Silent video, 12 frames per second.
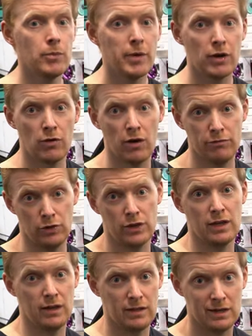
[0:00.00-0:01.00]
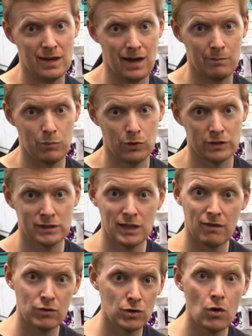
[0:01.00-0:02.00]
be better off looking at the
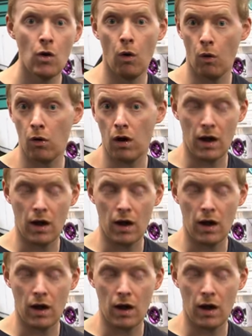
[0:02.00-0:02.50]
9.7 or